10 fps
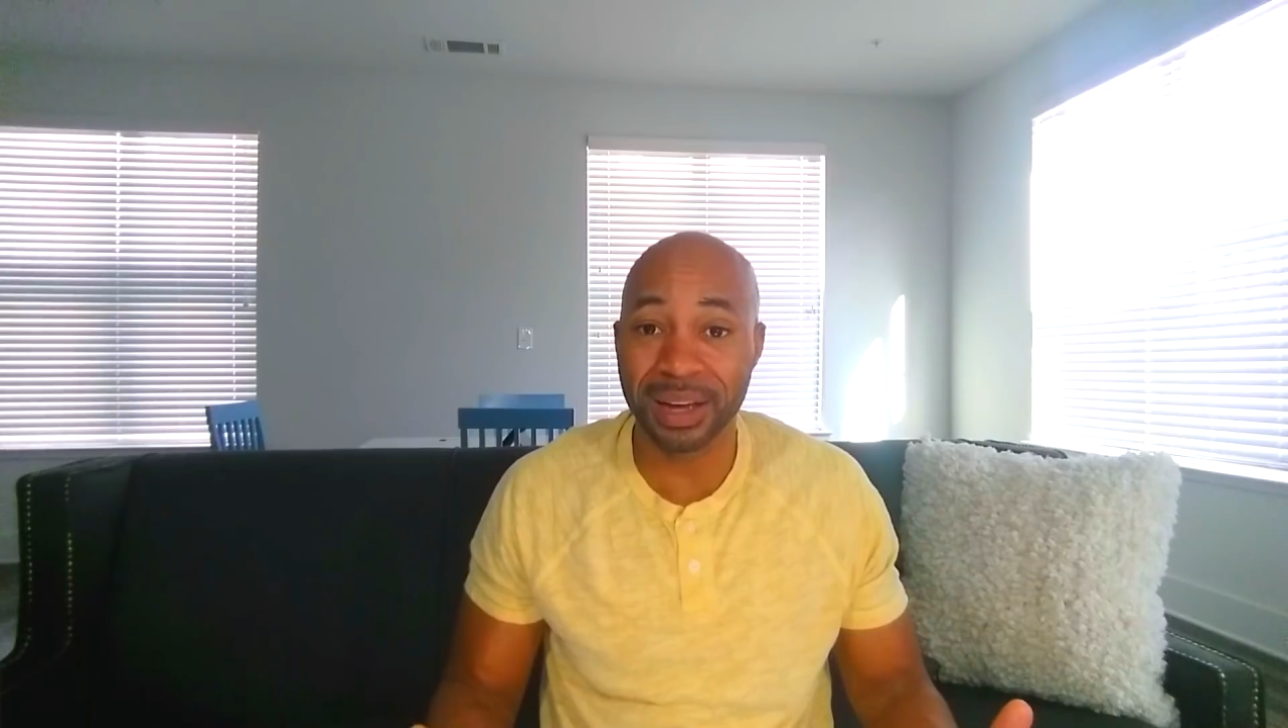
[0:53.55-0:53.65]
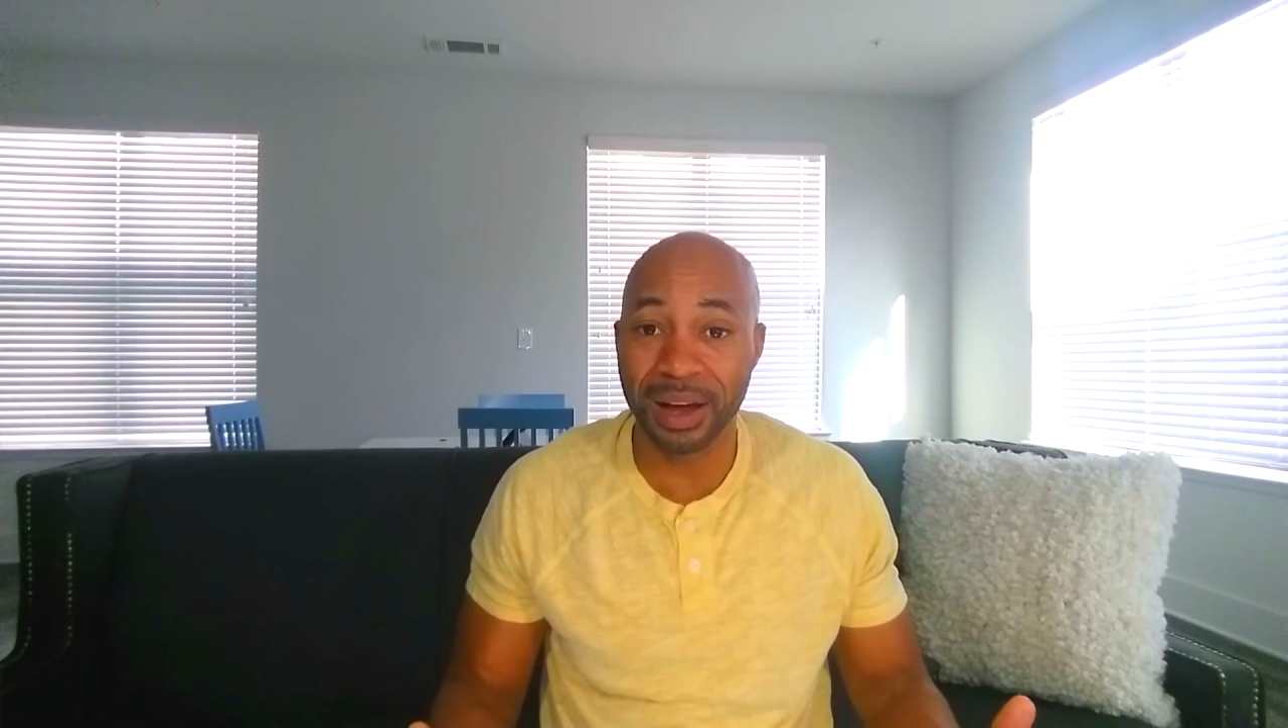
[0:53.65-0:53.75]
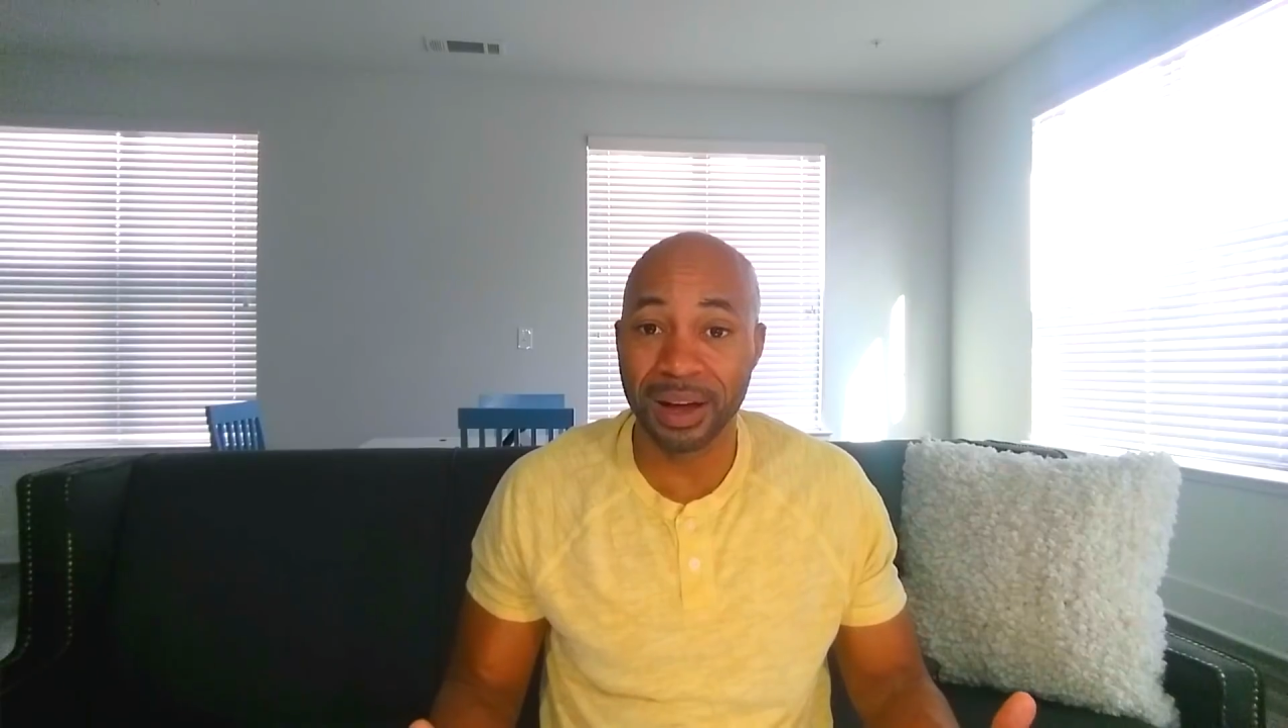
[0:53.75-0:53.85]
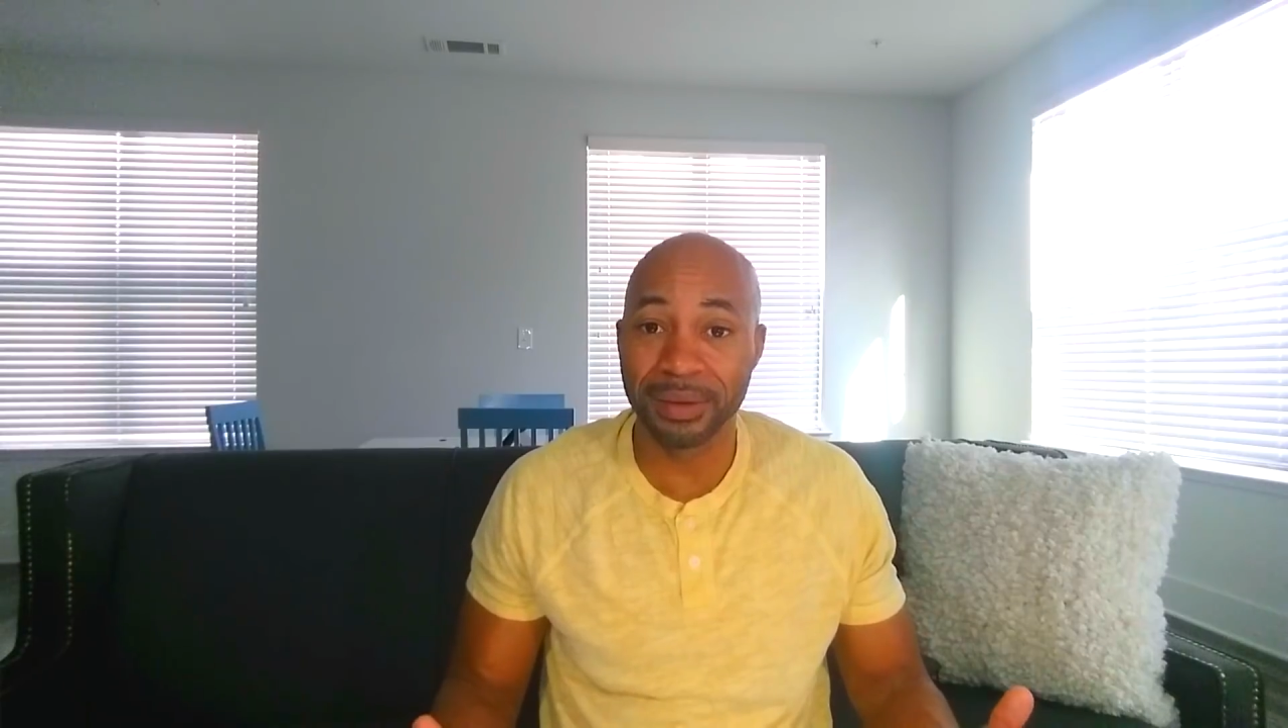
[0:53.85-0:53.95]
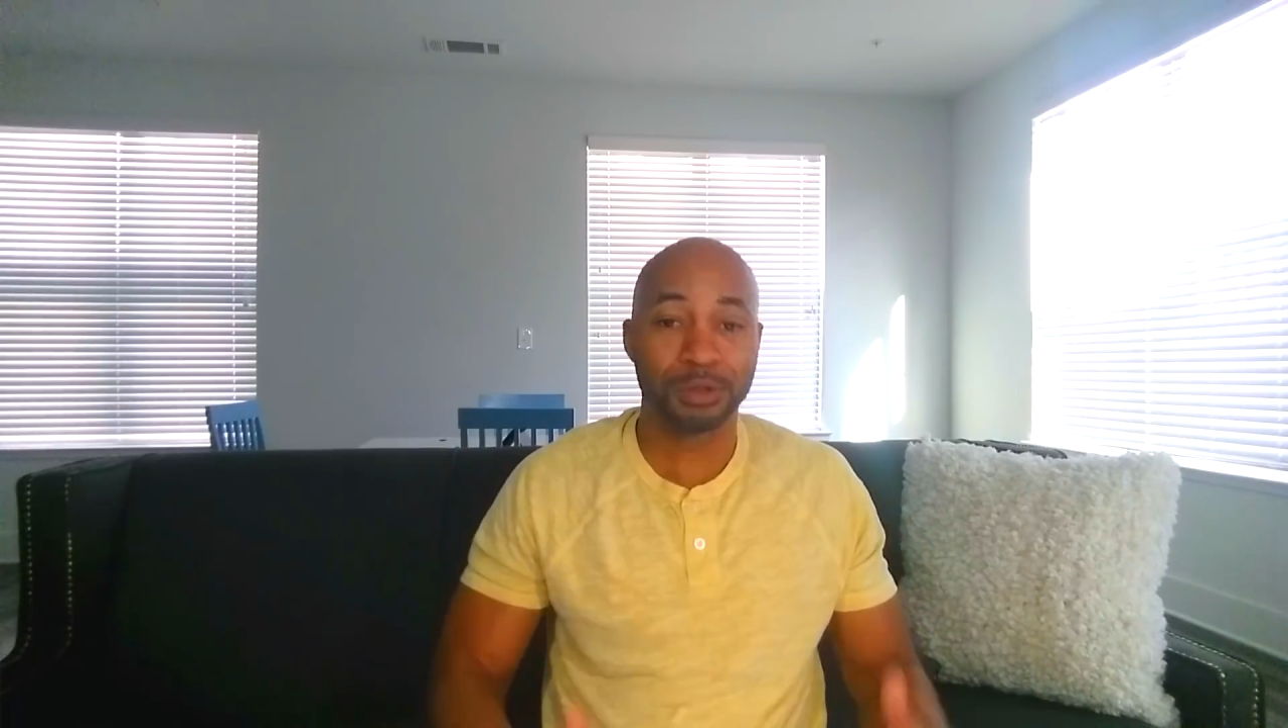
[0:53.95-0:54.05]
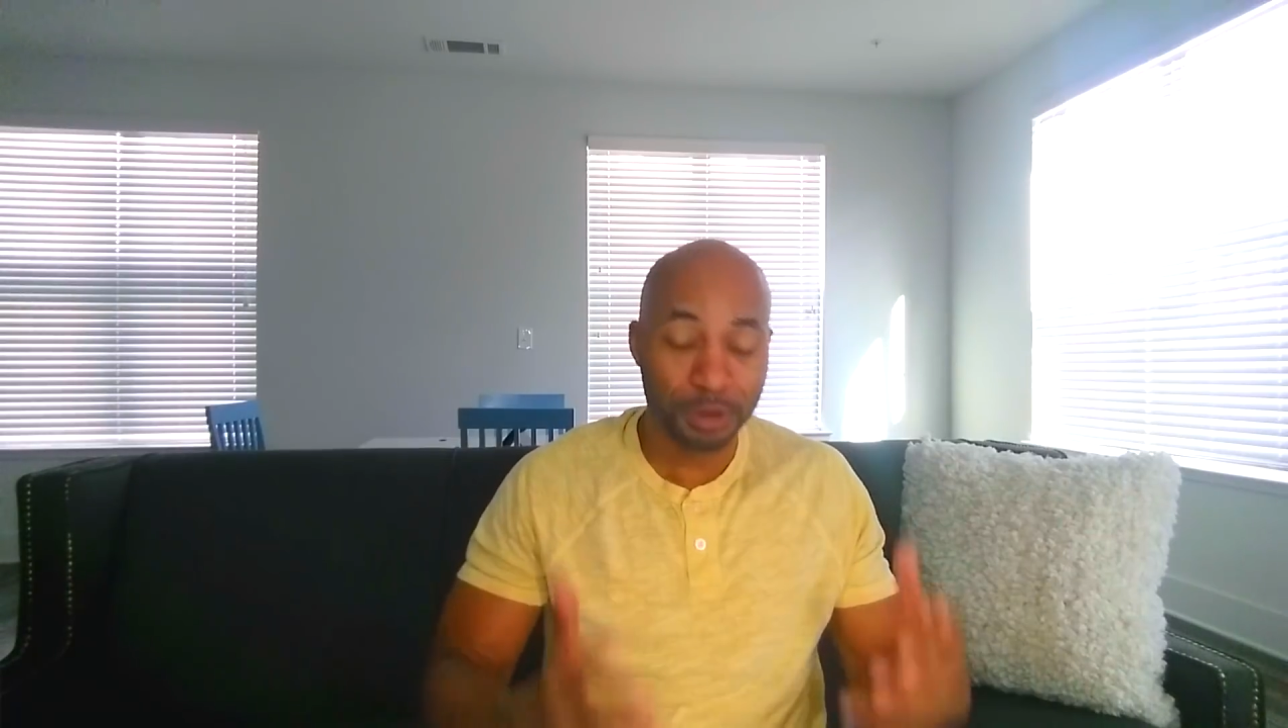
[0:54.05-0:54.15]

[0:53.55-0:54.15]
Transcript: time.